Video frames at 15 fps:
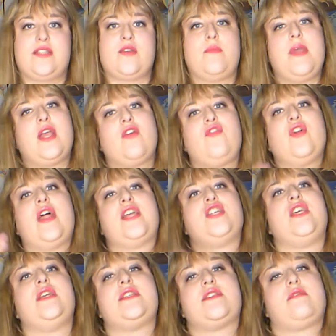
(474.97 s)
So make her feel like
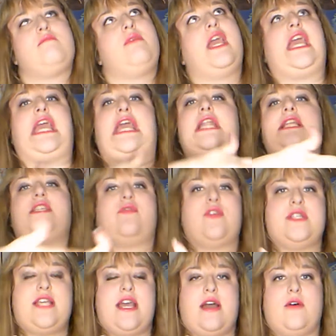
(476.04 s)
she's in a
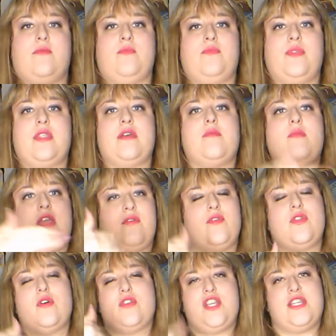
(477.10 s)
different town, even
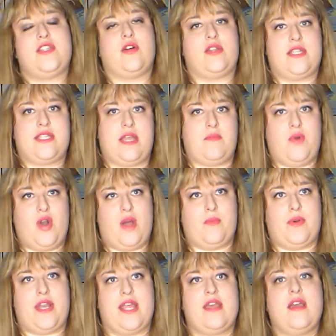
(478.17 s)
though she's still on the same
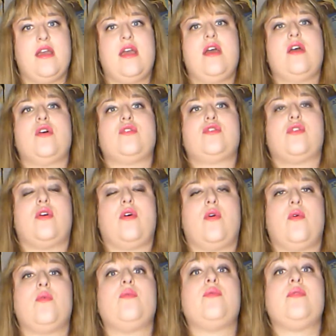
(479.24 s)
property. So